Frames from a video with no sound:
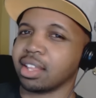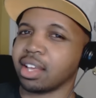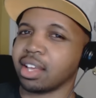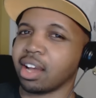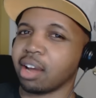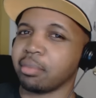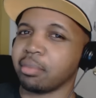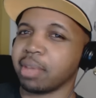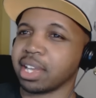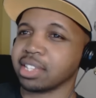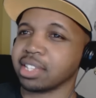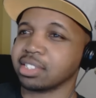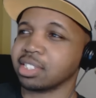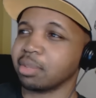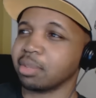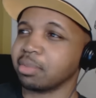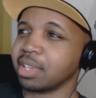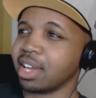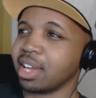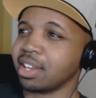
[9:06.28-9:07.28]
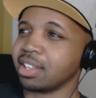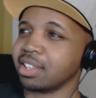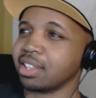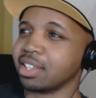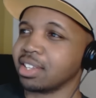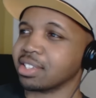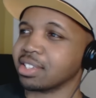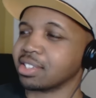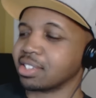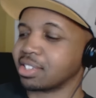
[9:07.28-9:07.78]
they are making something out of
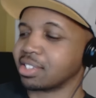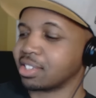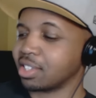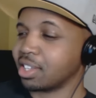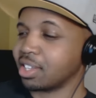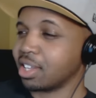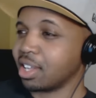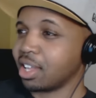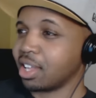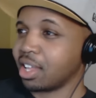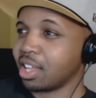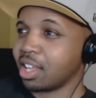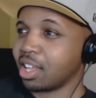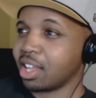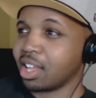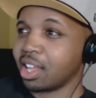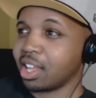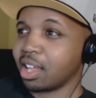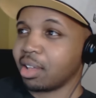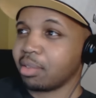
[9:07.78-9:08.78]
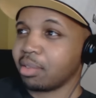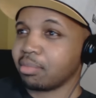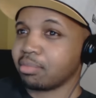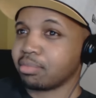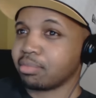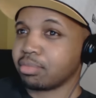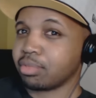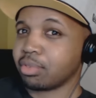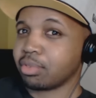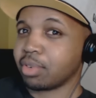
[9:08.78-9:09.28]
this.
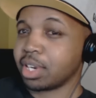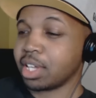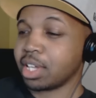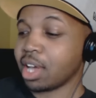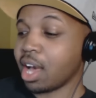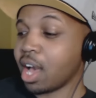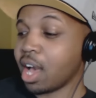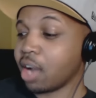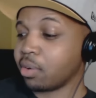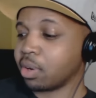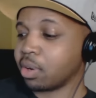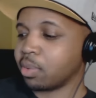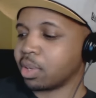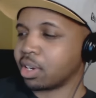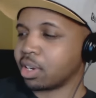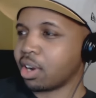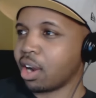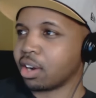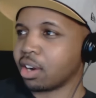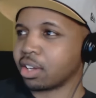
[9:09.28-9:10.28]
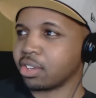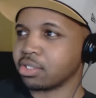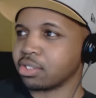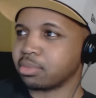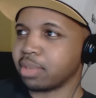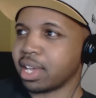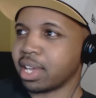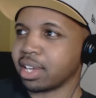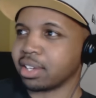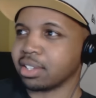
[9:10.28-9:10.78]
Pretty awkward when Carter
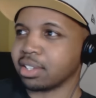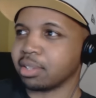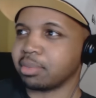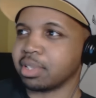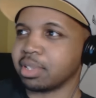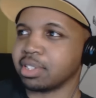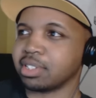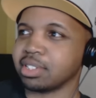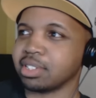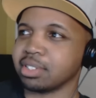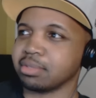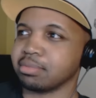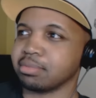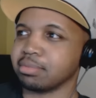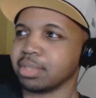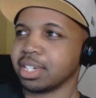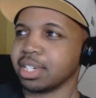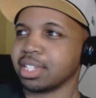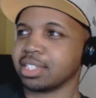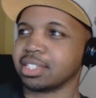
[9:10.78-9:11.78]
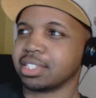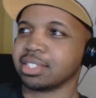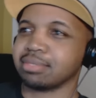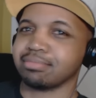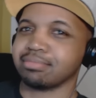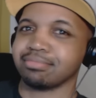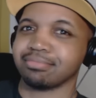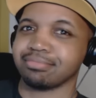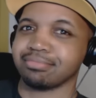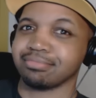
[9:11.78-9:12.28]
comes back in the picture, but
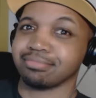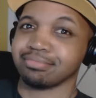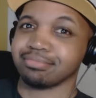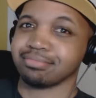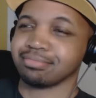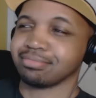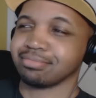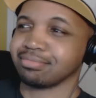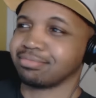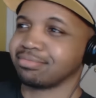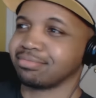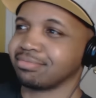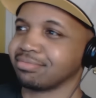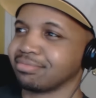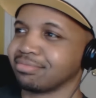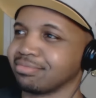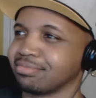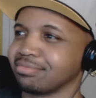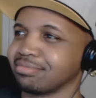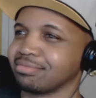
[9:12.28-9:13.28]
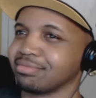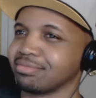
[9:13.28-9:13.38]
surprising.